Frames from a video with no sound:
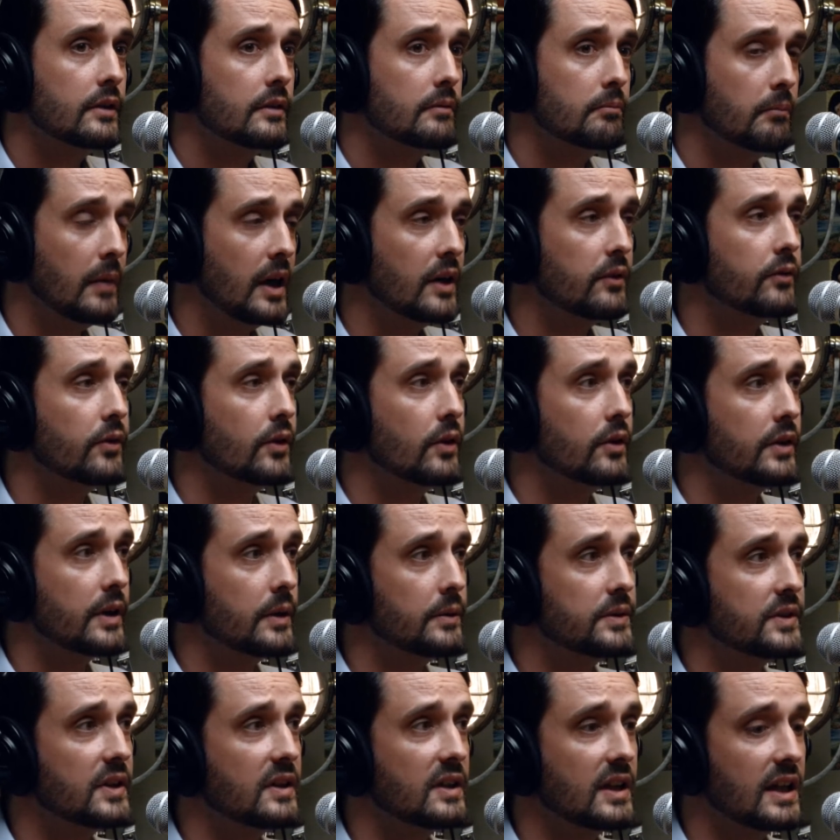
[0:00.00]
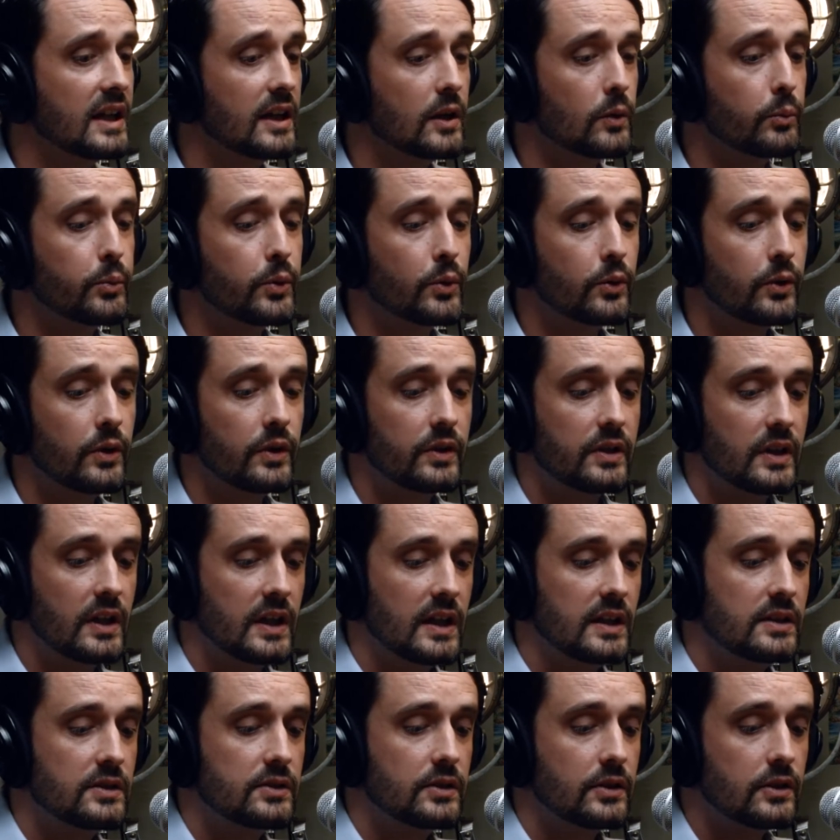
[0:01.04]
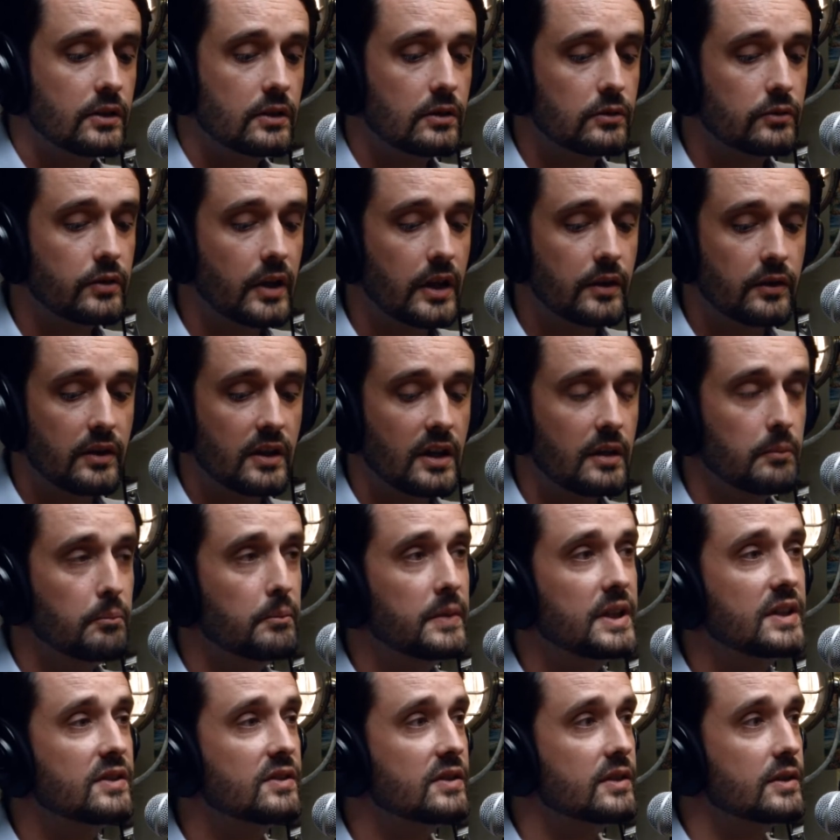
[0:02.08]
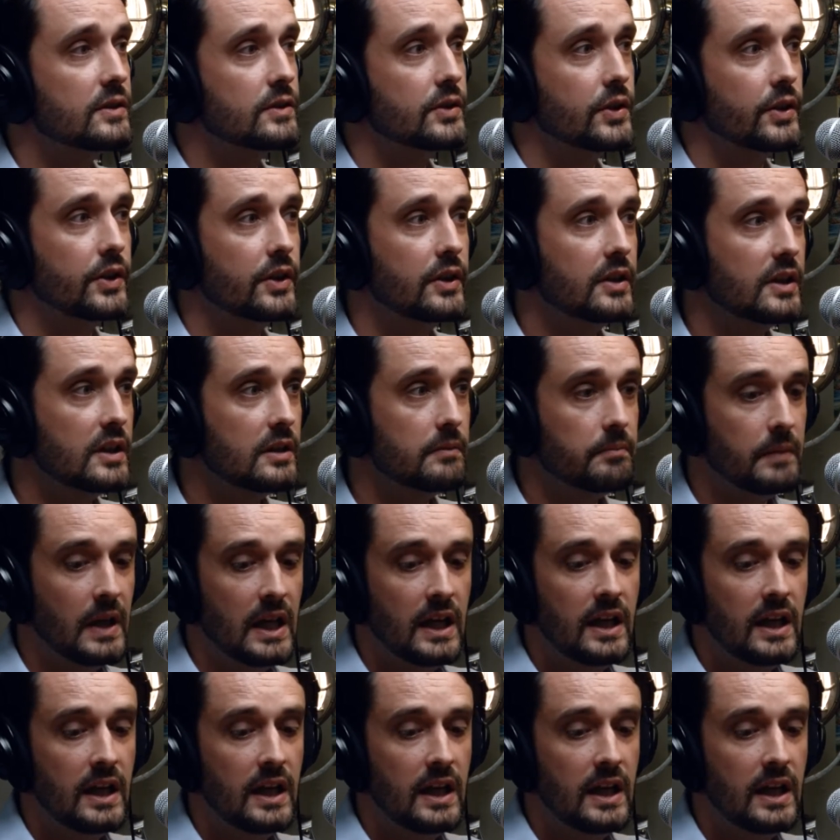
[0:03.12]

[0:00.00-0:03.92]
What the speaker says: My fault. I was at the airport and I circled around and I missed the turn-in.